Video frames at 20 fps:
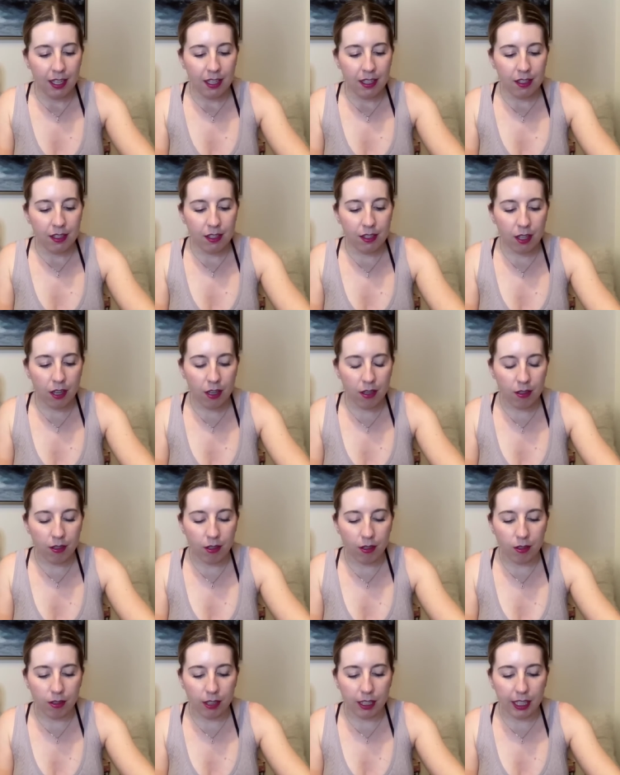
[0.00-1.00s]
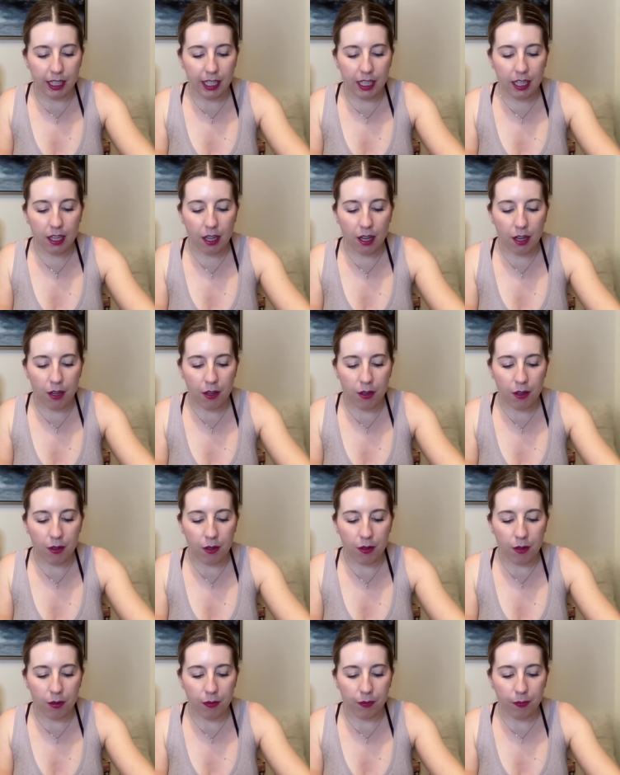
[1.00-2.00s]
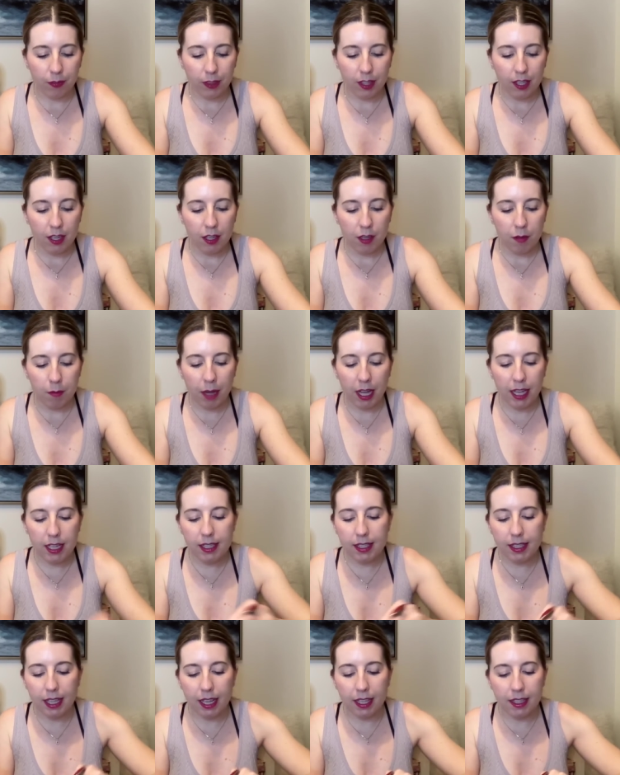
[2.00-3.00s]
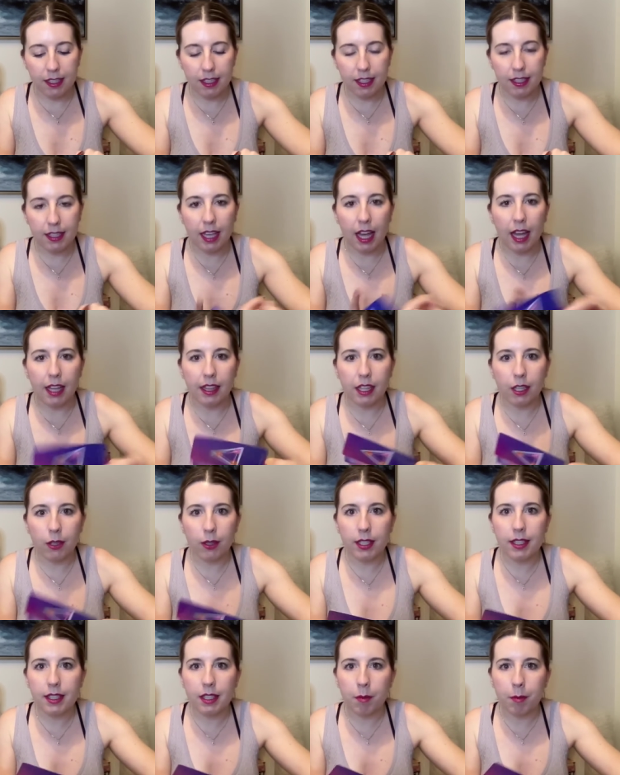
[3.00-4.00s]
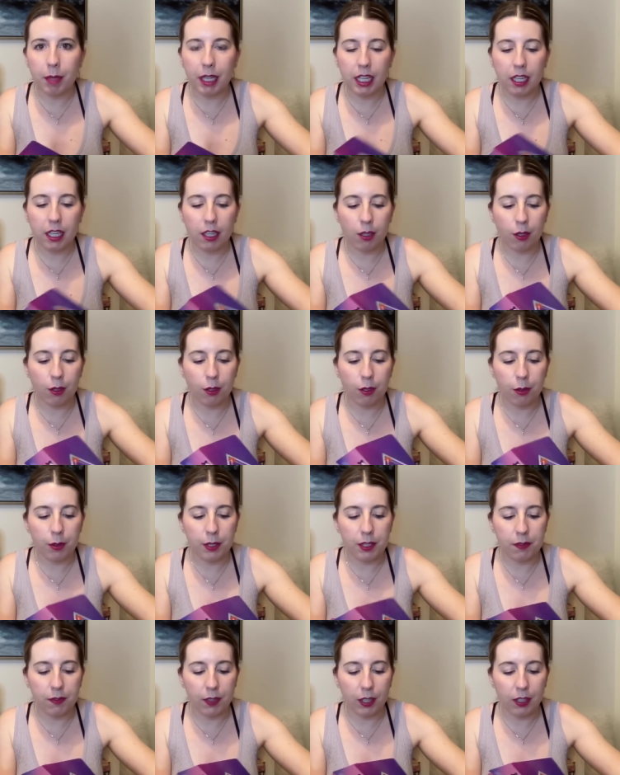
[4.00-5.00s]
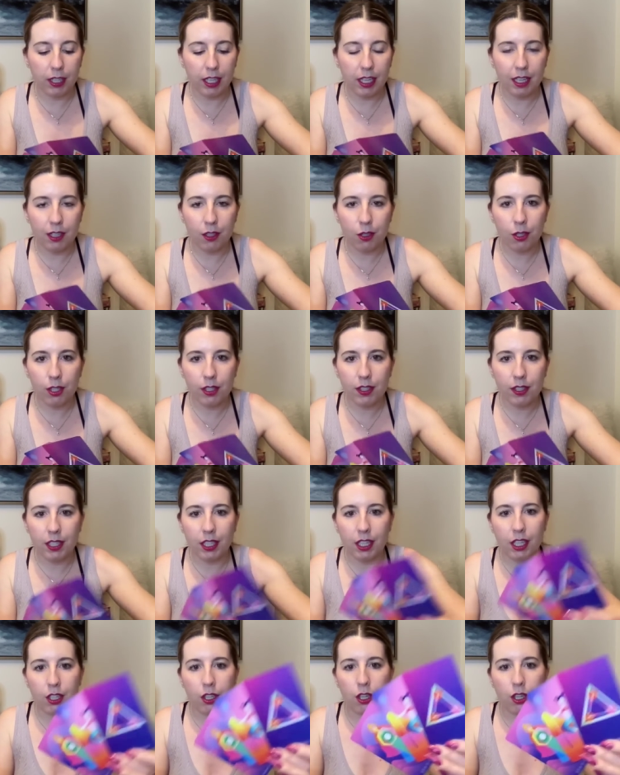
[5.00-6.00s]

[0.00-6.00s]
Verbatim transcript: So, Leo, my sense is that there is somebody here who is very interested in